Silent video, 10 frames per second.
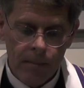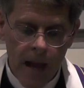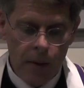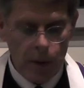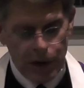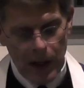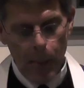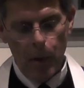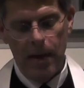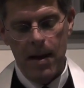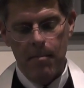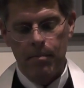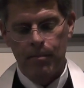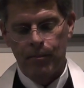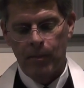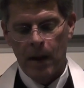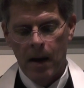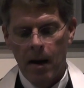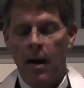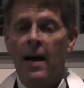and will sup with him,
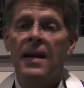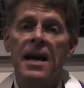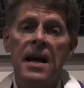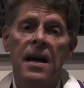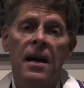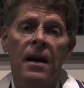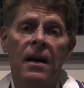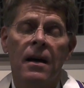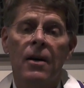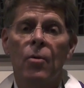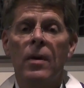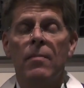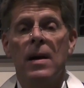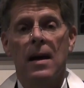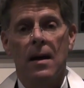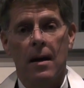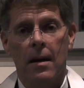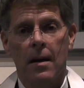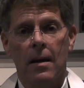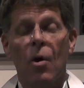and he with me,
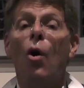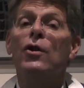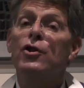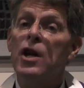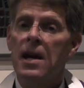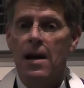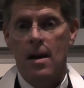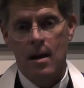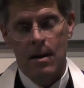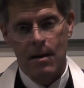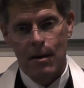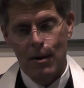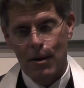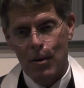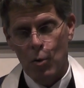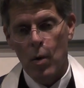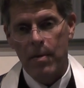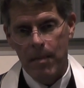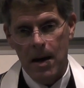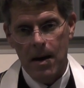or she with
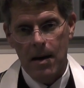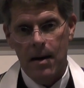me.